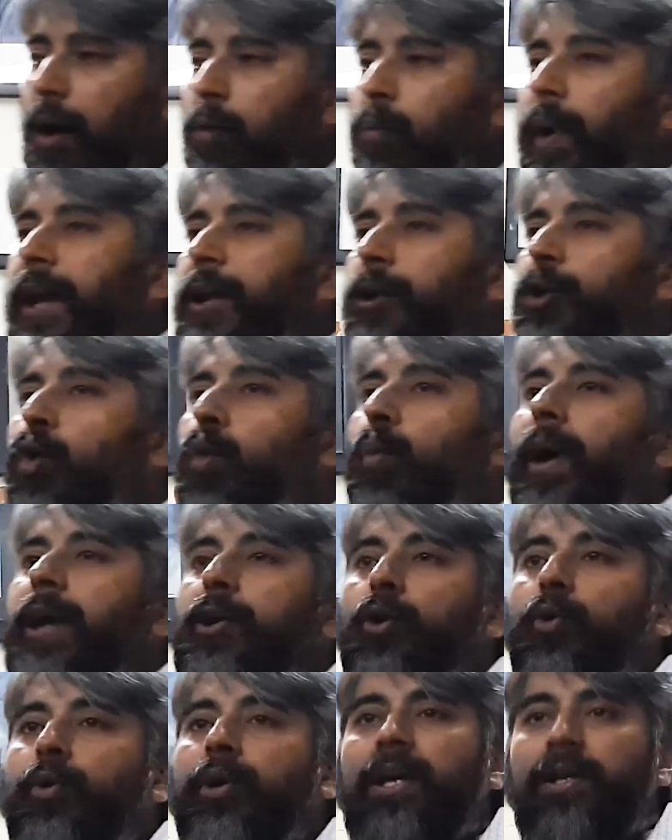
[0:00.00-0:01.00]
When
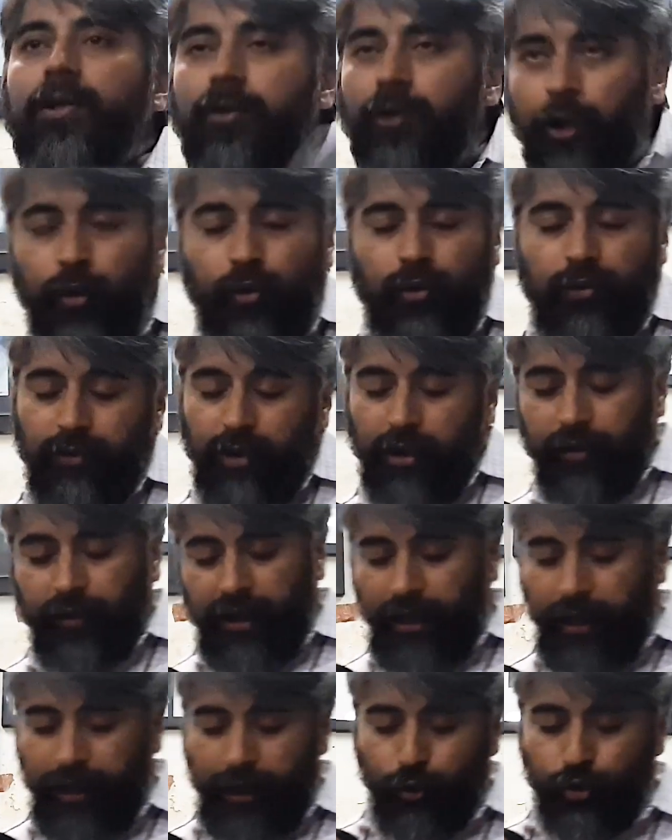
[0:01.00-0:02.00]
you
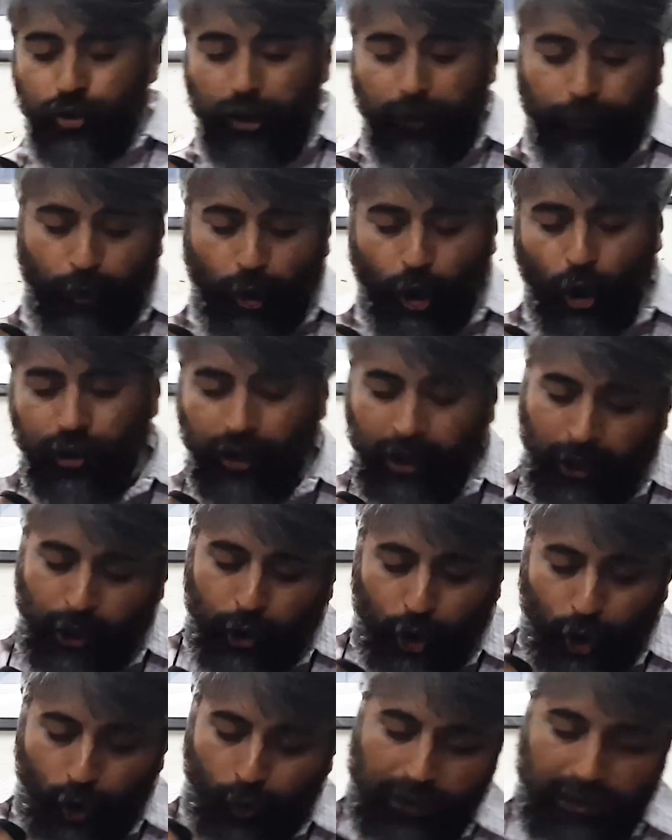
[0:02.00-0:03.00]
read a news
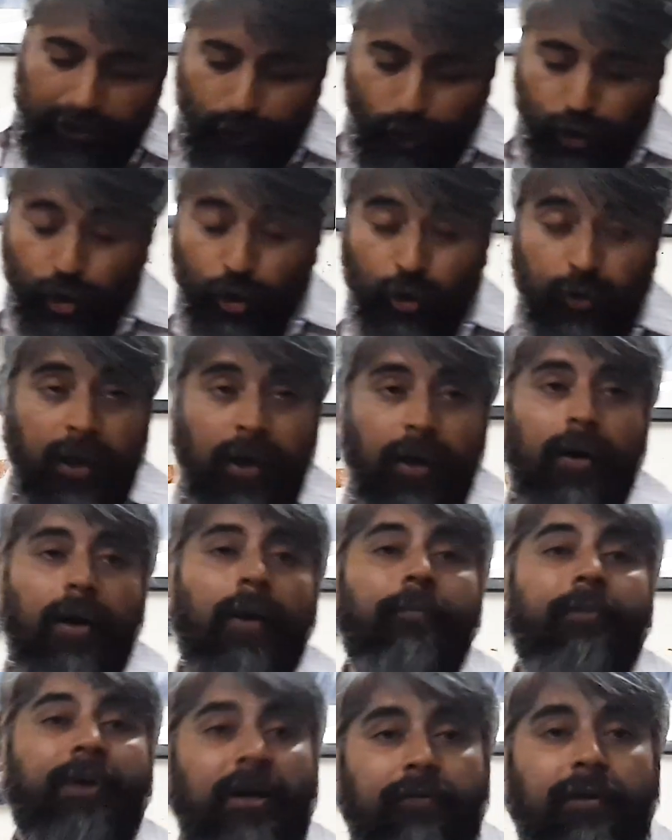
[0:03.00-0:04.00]
report, you should
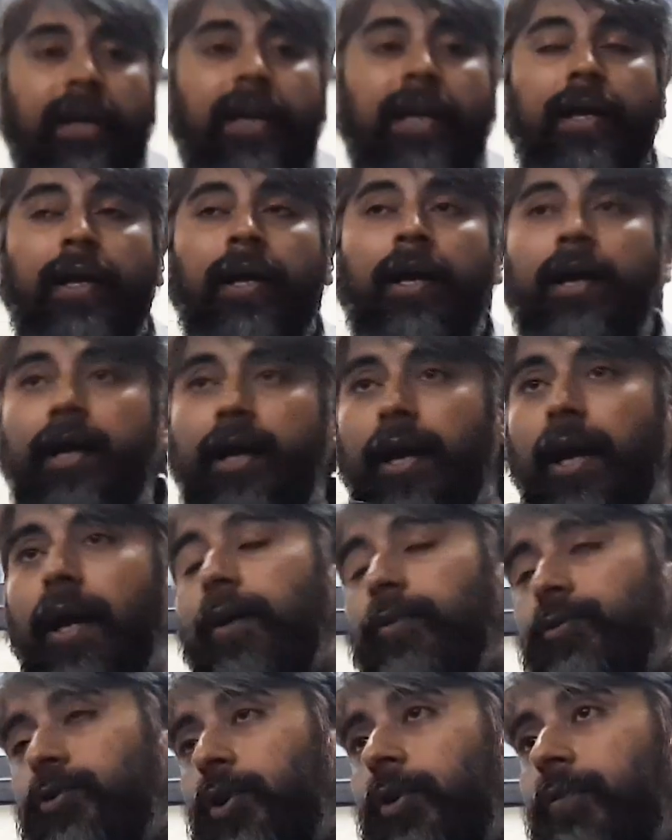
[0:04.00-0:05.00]
be very
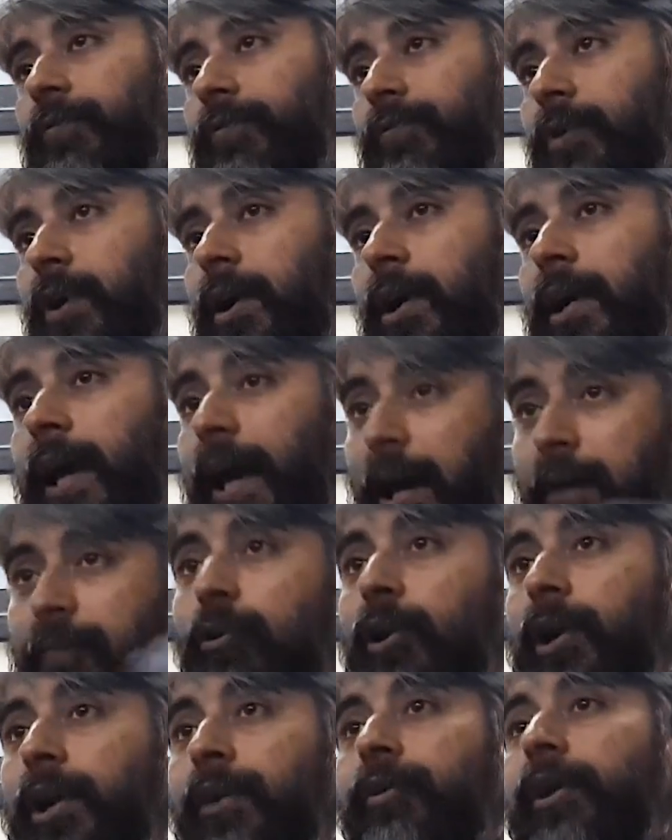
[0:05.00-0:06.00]

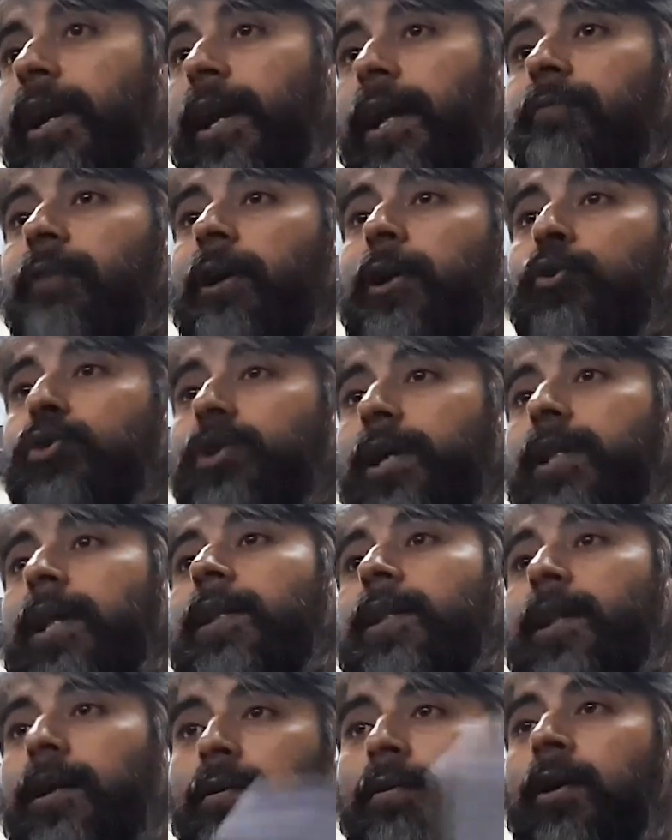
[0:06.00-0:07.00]
careful in reading when you say
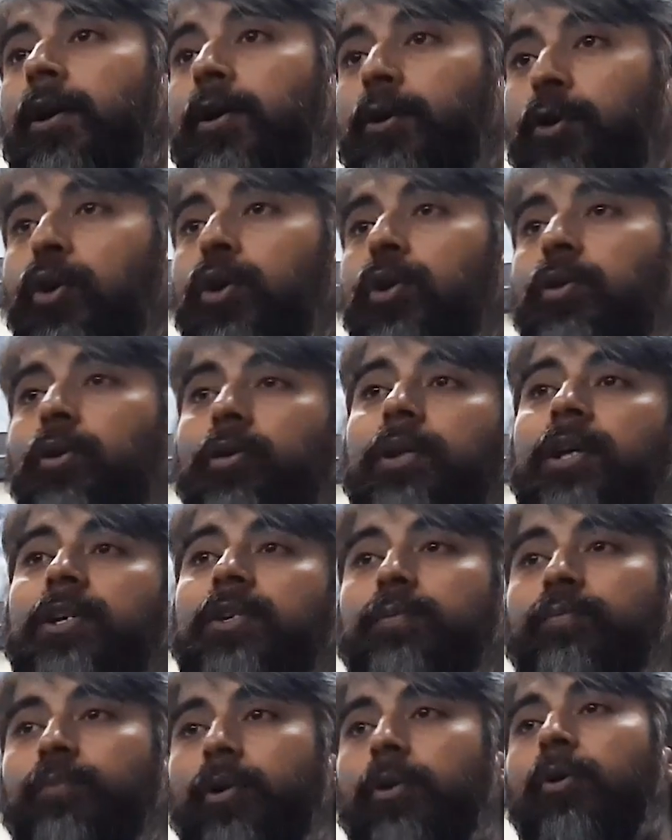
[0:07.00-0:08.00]
that
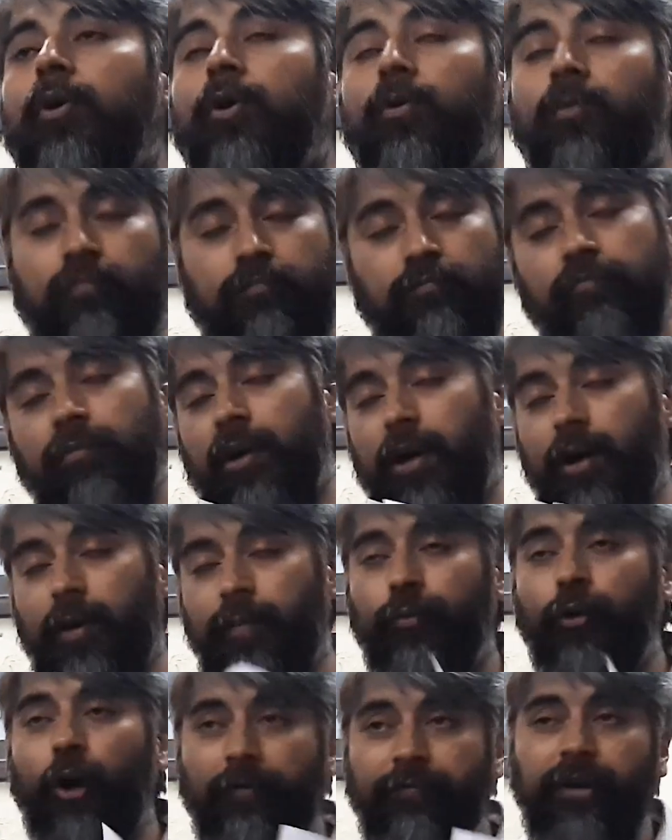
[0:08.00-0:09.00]
this
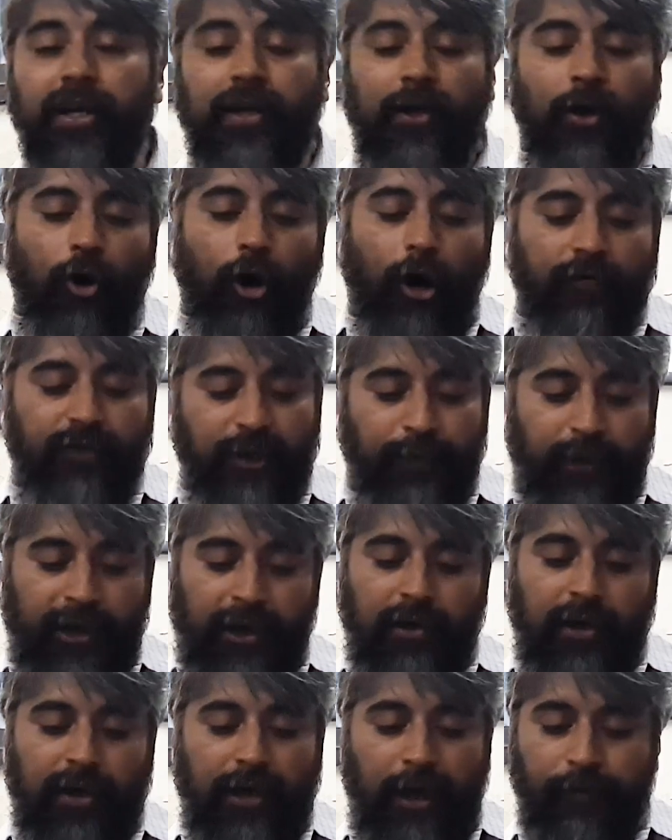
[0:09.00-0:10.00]
profit of this
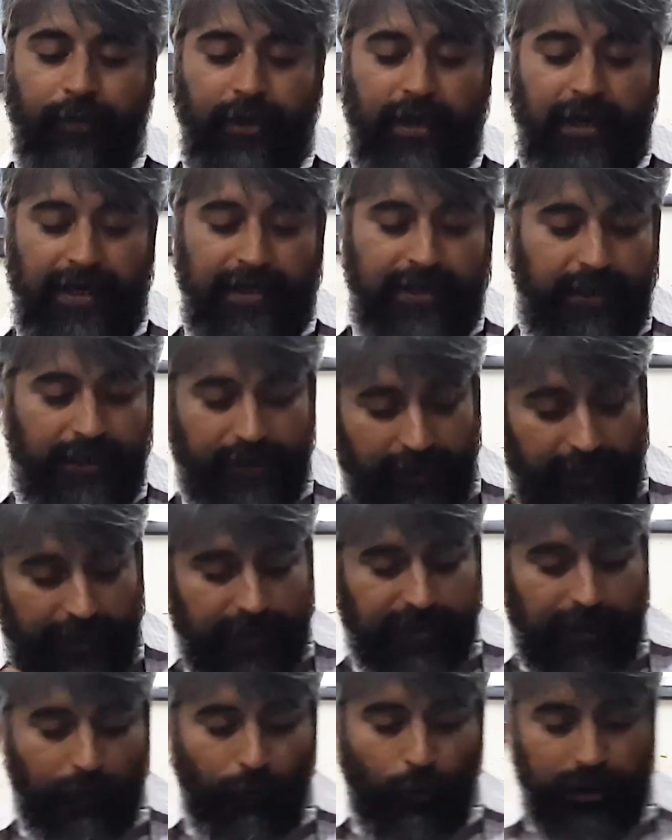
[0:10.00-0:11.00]
particular company has
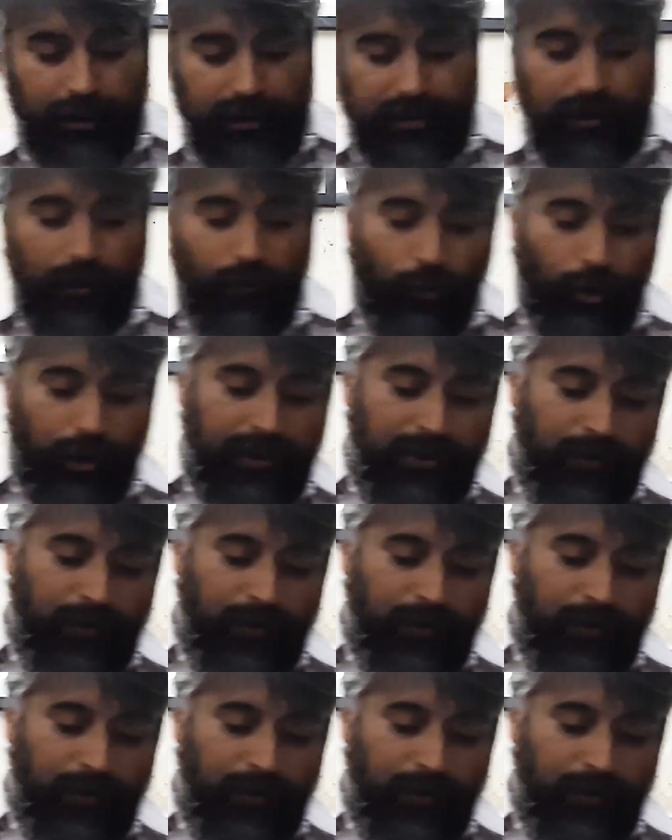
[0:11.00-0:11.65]
increased and what it is all